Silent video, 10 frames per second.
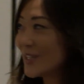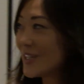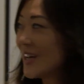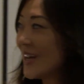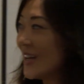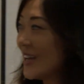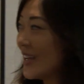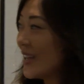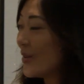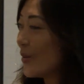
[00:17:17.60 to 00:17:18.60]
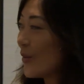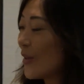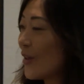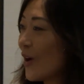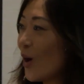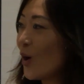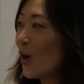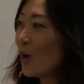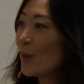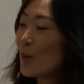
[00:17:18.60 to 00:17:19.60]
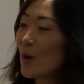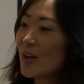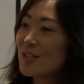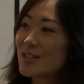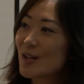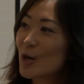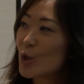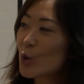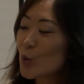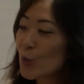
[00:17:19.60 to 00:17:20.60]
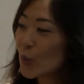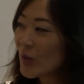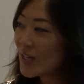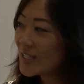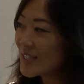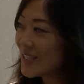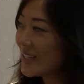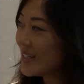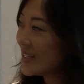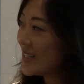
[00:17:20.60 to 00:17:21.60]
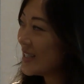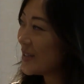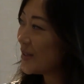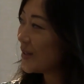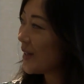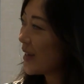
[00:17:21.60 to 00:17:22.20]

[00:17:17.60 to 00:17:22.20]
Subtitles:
this, all they want is a crazy deal,